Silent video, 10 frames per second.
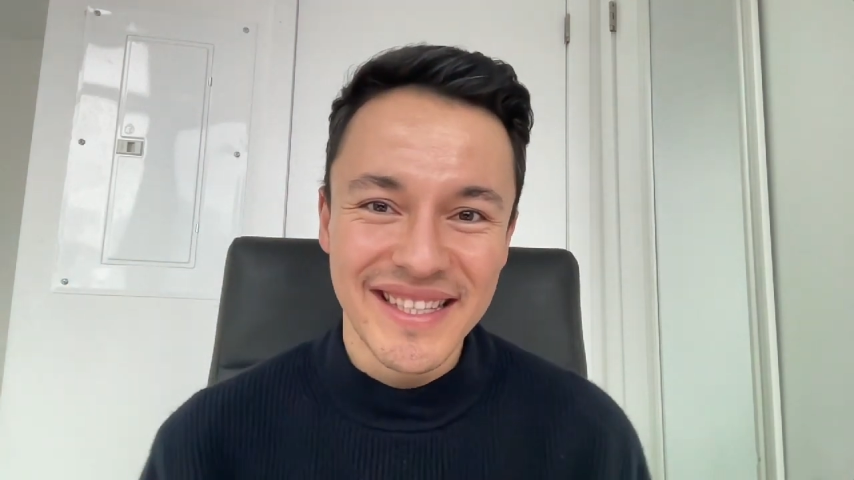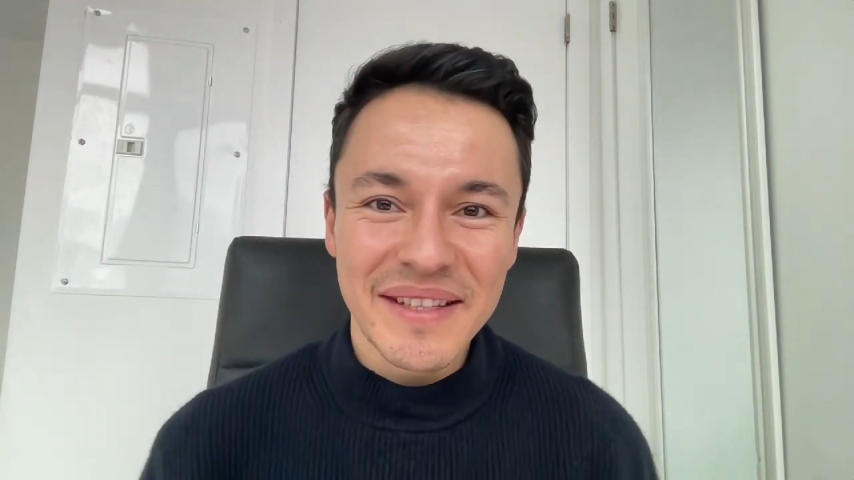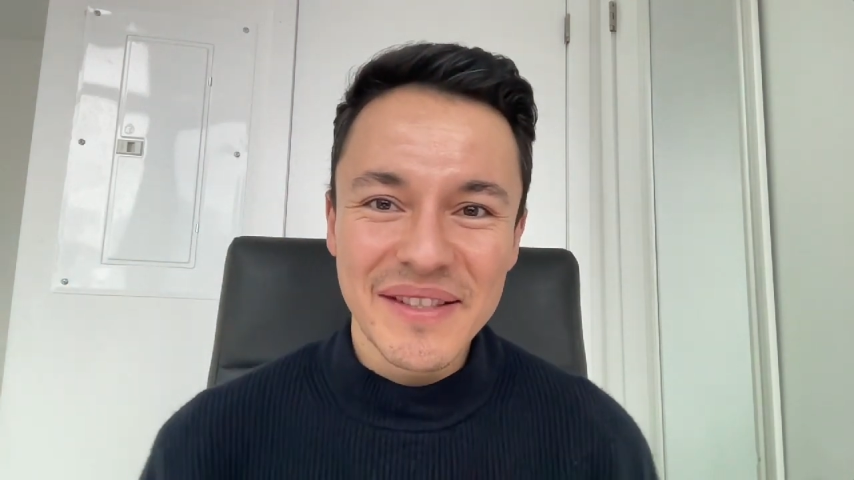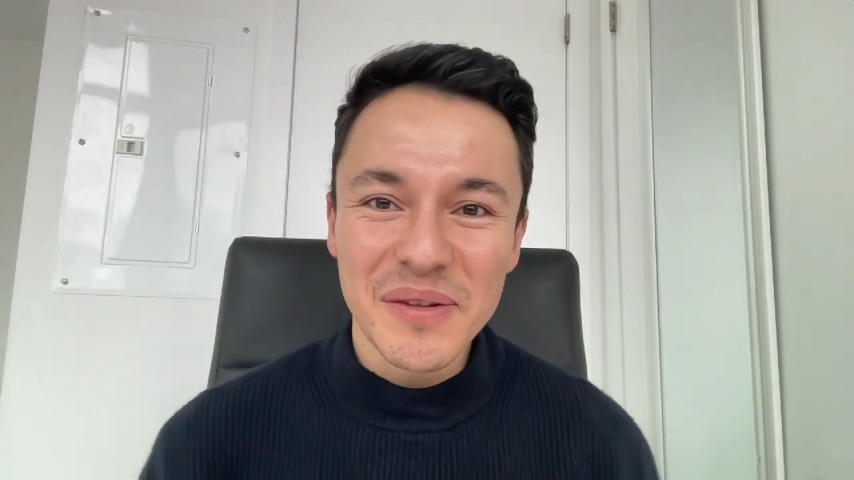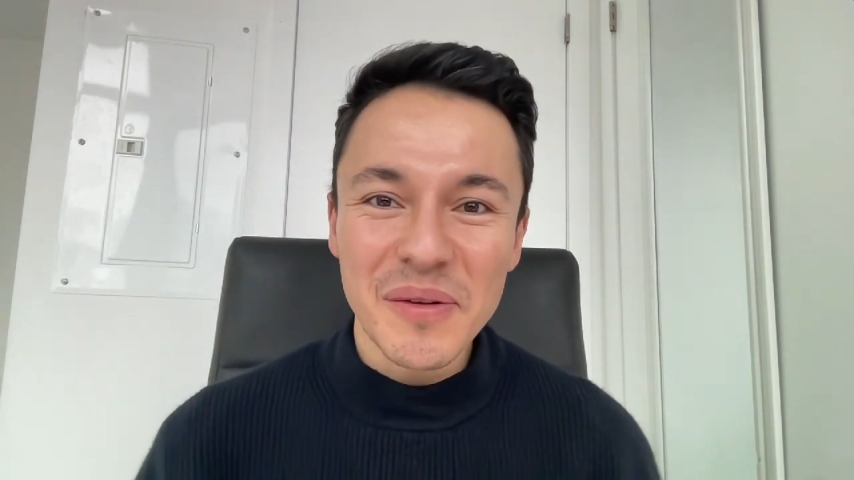
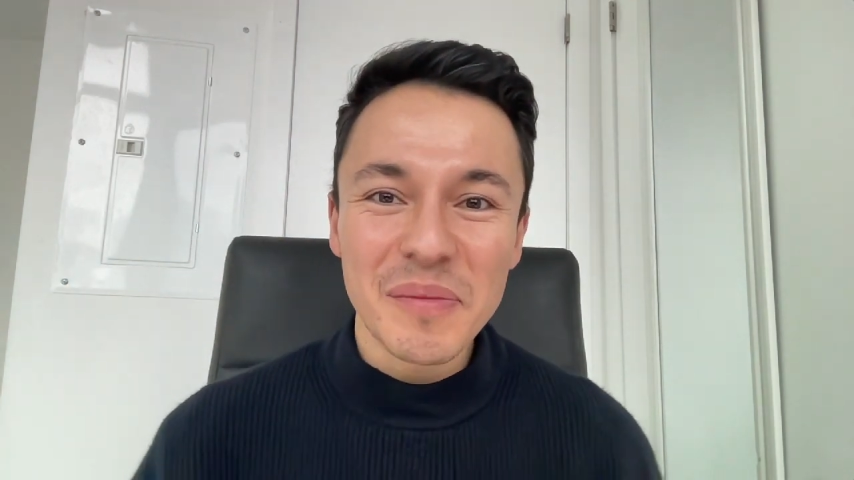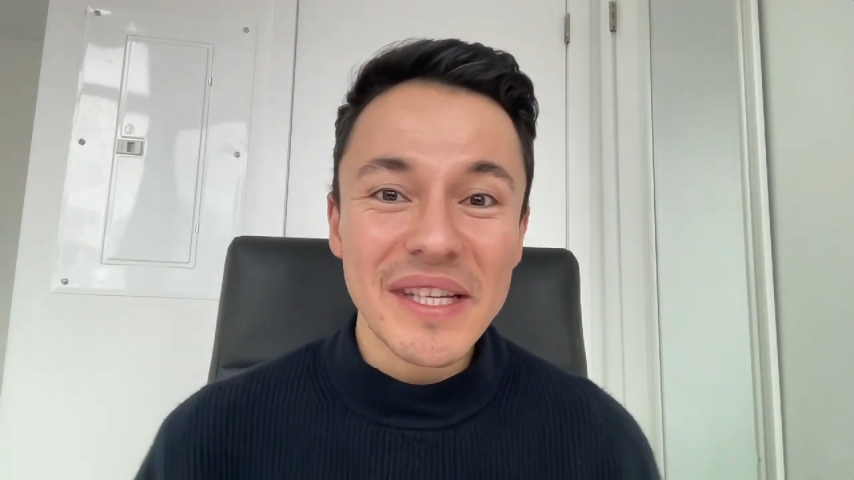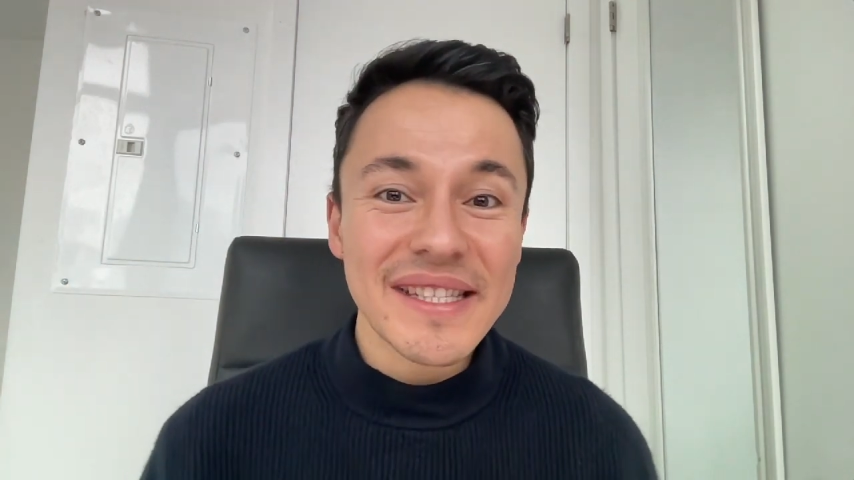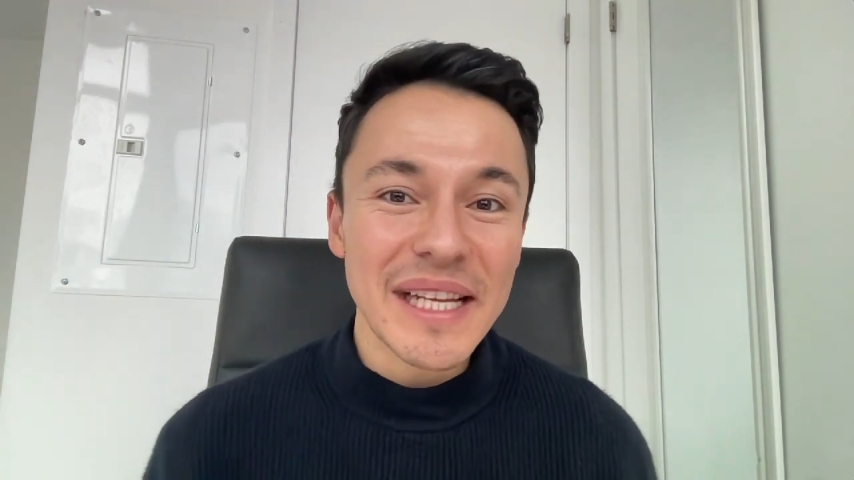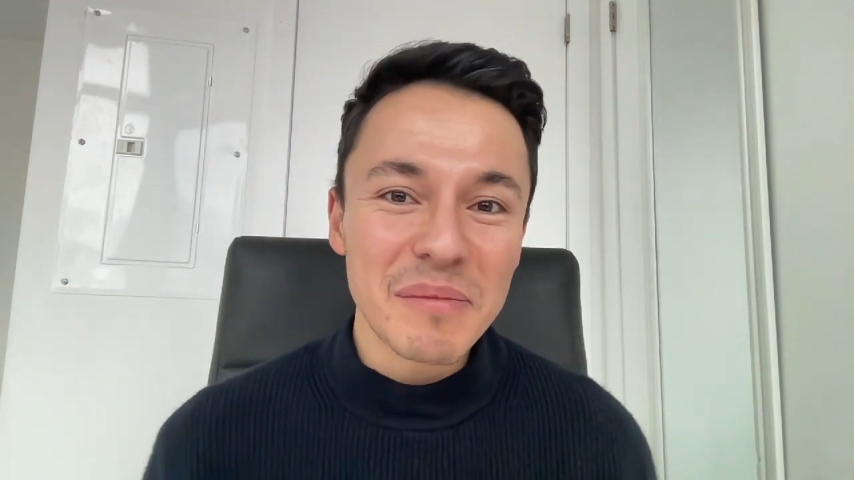So
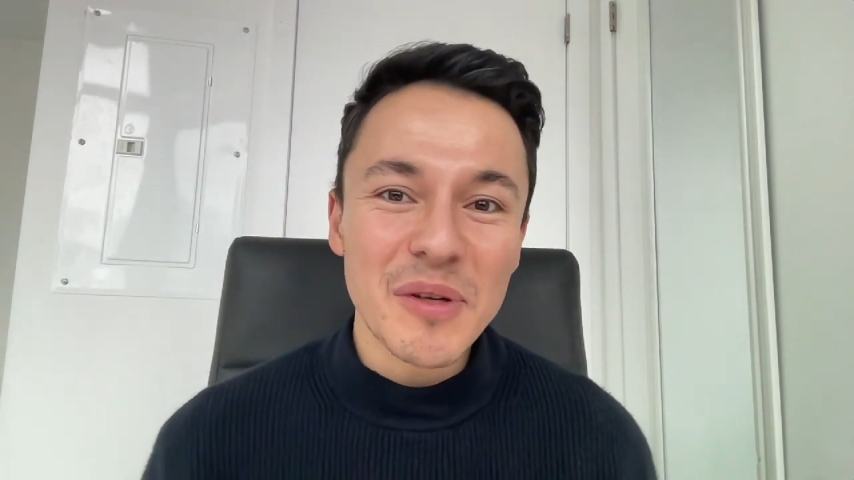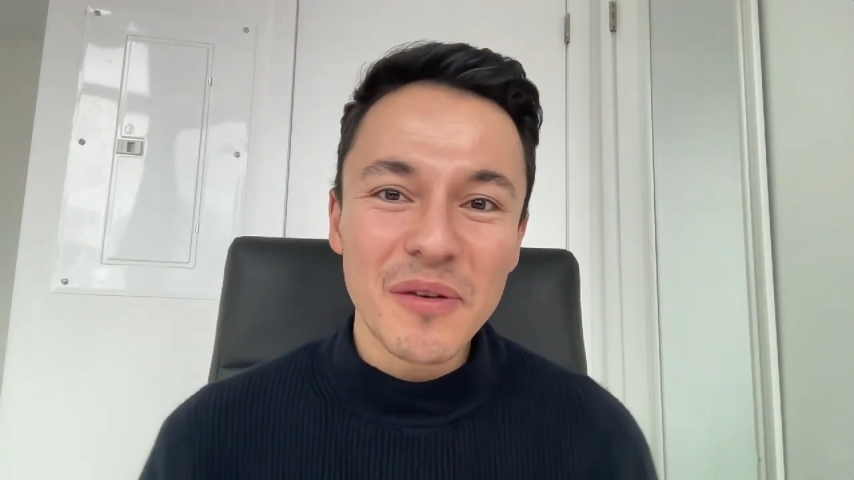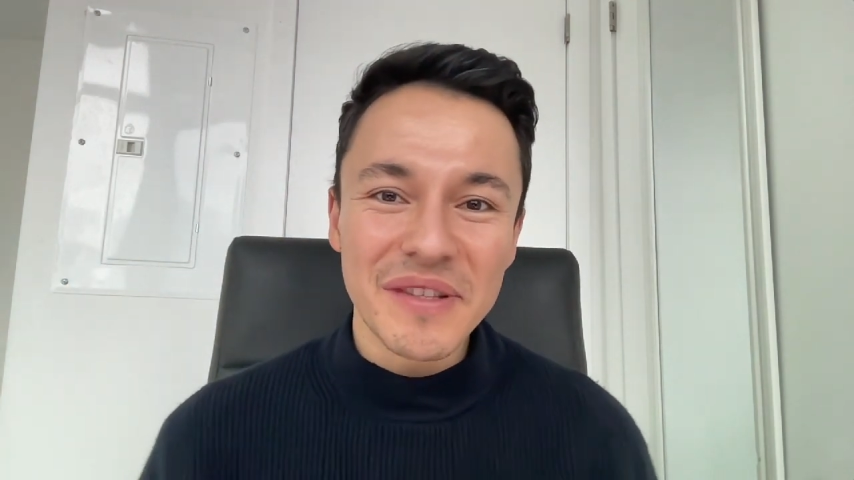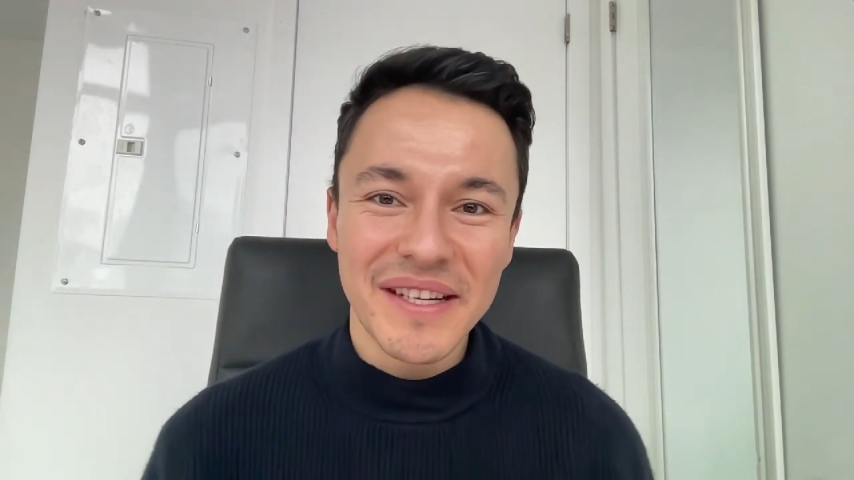please let me know in the